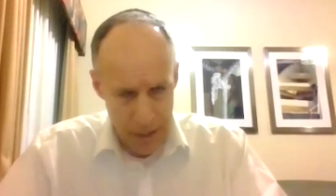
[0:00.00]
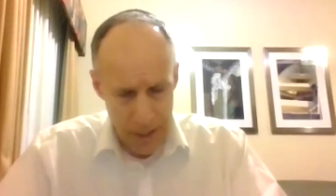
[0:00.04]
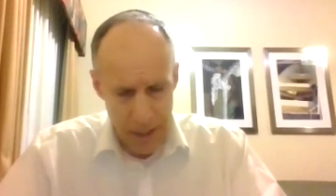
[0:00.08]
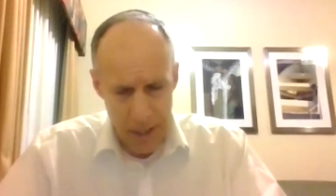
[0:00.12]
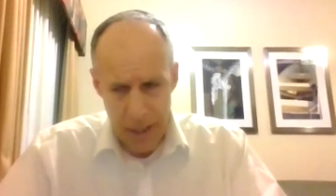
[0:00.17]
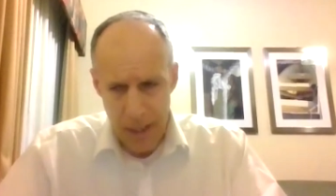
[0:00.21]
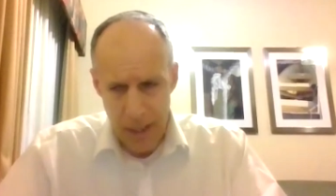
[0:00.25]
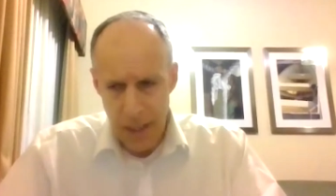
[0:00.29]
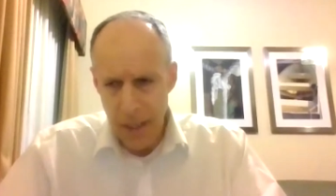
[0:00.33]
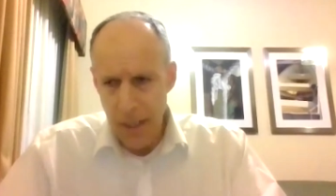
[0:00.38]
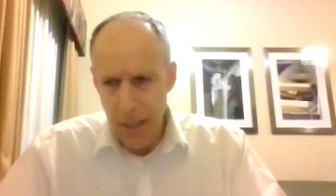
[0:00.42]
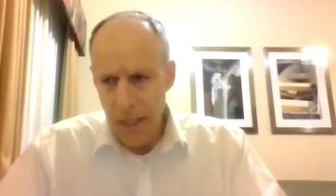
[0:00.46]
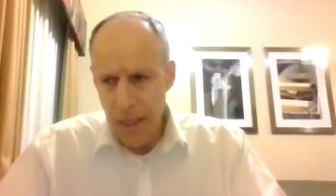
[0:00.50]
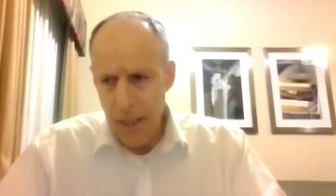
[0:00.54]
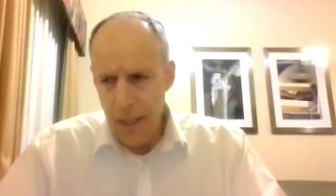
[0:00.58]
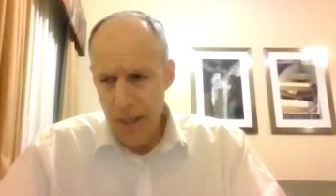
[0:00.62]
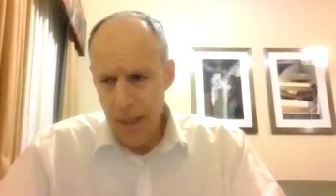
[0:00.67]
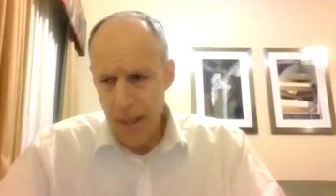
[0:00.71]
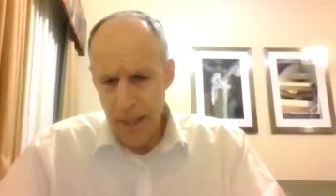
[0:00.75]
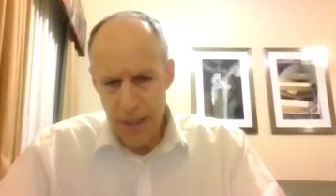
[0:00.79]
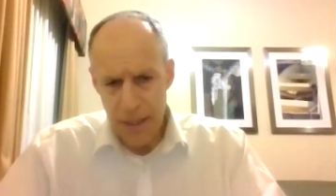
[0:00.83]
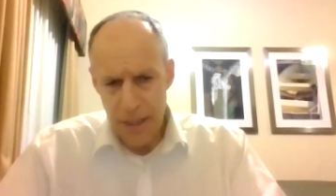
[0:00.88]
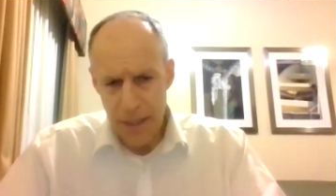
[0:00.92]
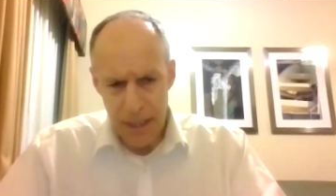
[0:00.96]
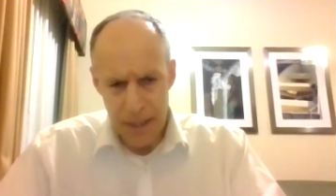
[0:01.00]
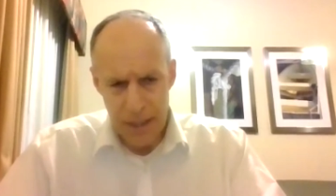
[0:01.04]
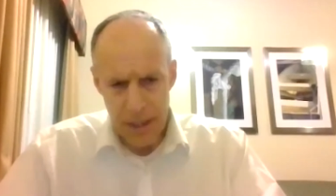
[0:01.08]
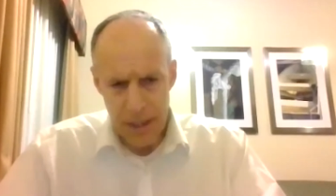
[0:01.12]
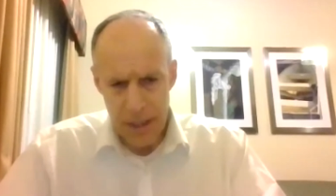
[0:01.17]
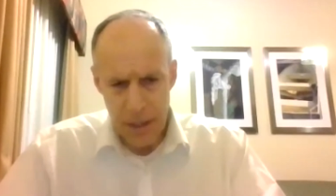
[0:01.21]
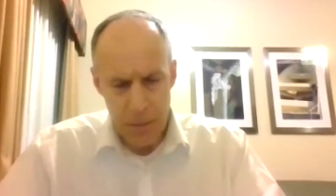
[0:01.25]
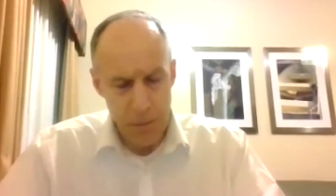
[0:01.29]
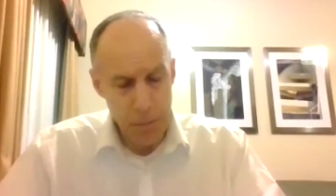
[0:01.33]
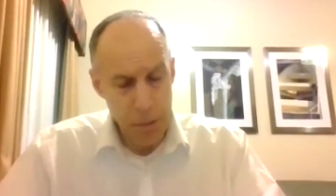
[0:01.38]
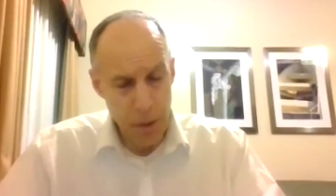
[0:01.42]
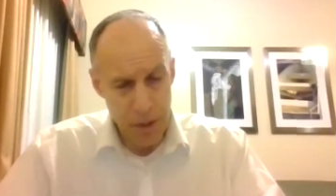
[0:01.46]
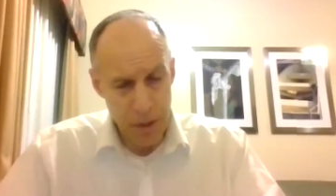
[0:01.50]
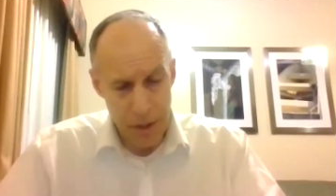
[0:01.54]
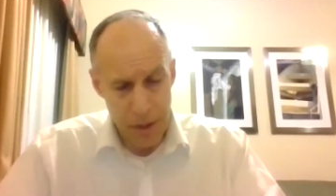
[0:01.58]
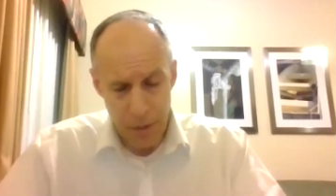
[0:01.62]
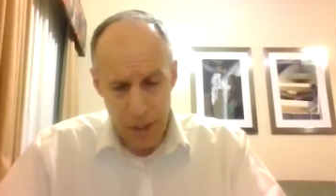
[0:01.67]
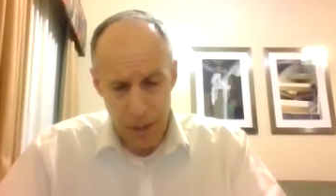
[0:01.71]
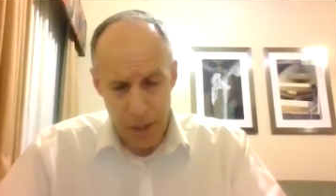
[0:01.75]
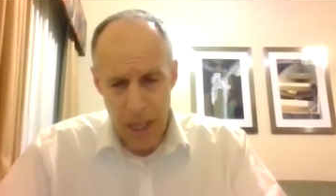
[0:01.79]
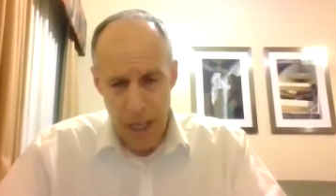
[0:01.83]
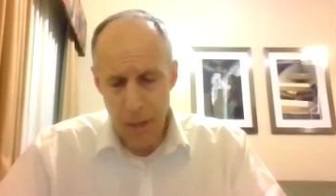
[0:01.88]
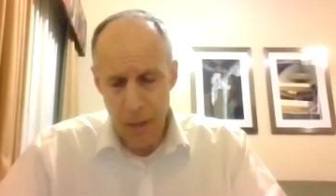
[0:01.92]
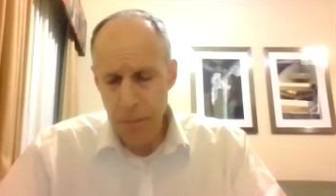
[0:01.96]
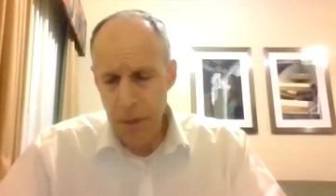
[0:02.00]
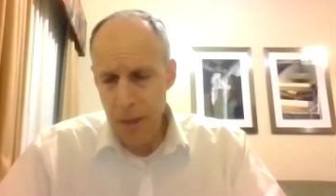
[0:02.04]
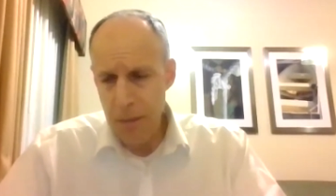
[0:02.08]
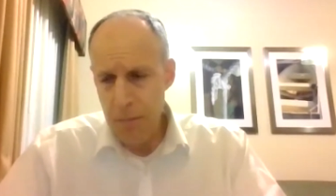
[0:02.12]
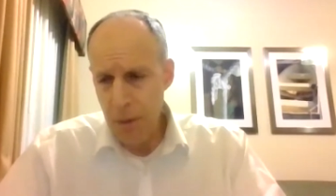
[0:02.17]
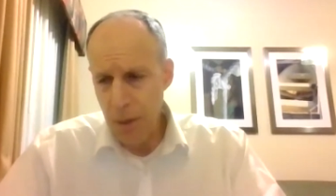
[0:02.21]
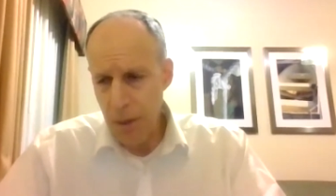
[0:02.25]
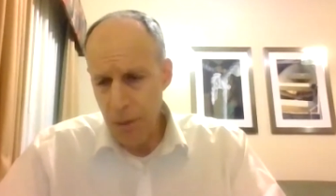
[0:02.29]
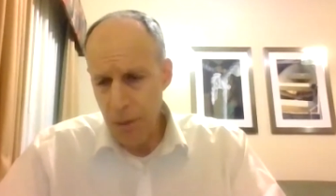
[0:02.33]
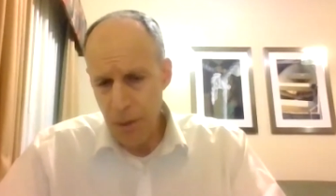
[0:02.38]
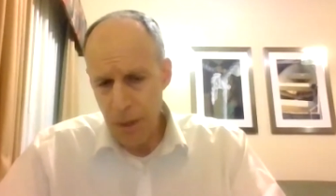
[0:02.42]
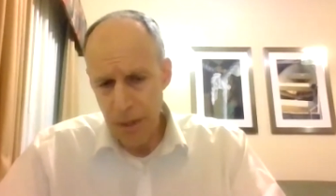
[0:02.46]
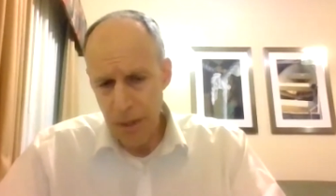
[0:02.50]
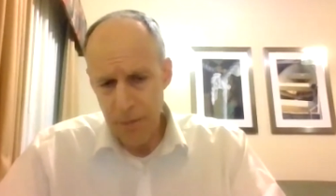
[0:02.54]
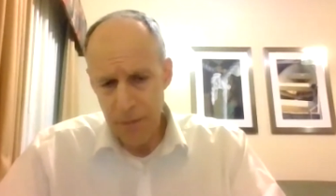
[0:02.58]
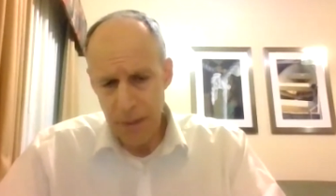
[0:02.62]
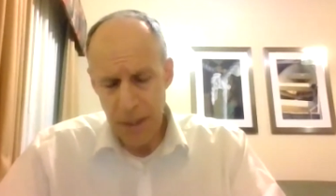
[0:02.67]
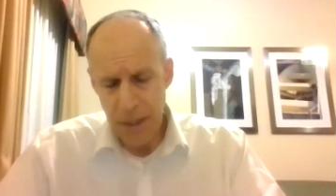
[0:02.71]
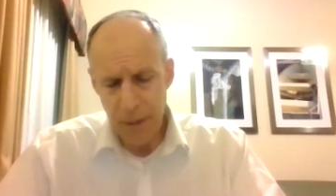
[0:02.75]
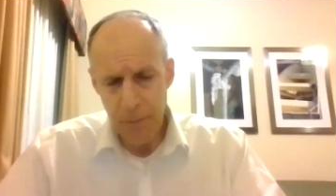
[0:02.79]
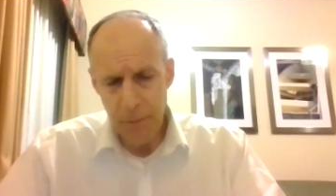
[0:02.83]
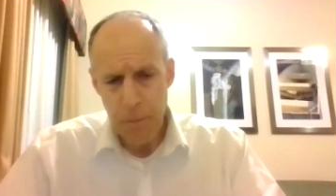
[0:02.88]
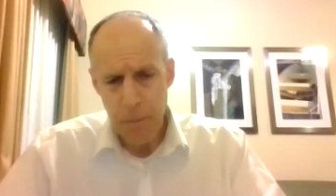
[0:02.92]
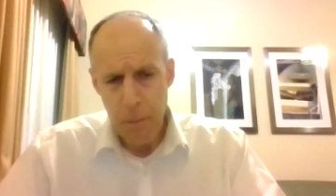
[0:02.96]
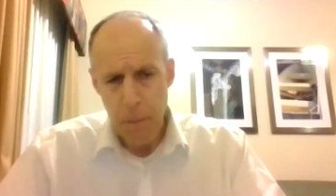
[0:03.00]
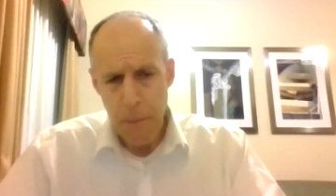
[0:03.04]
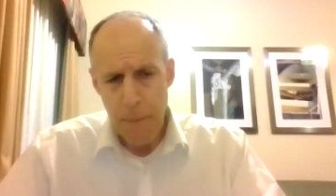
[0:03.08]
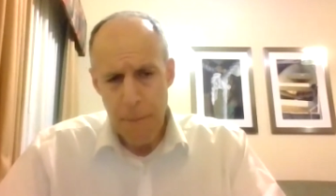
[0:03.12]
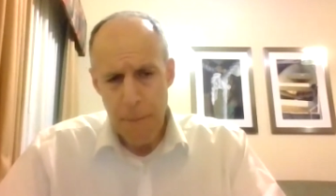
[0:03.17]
to me. And, and, it's important to a lot of people who live there.